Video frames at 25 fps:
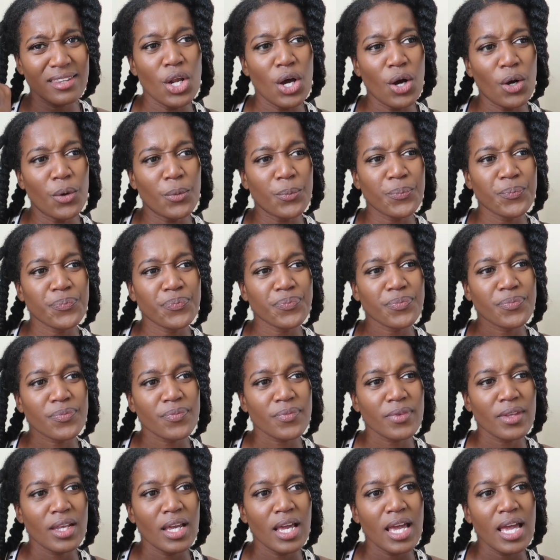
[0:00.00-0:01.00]
No,
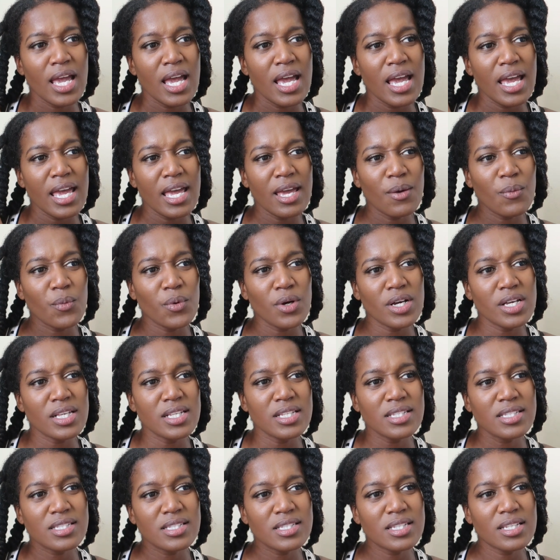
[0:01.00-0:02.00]
it
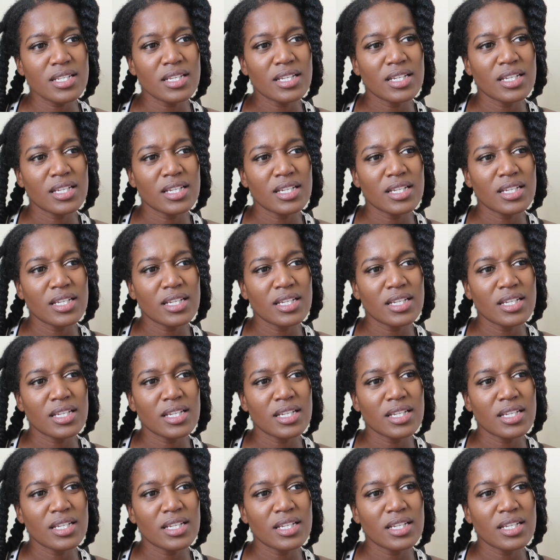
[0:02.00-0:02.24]
was